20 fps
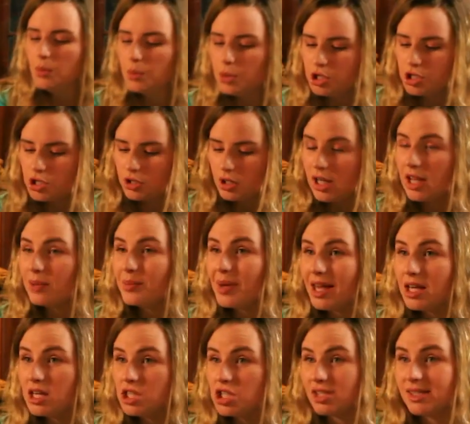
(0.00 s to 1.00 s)
print your name,
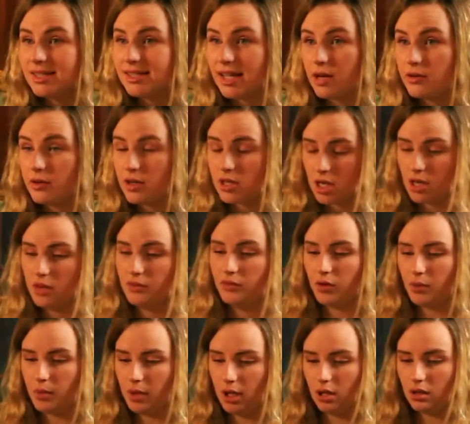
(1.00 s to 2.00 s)
age, and sign right there for
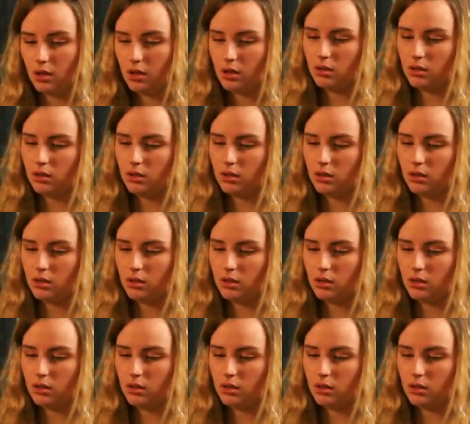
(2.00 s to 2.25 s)
me.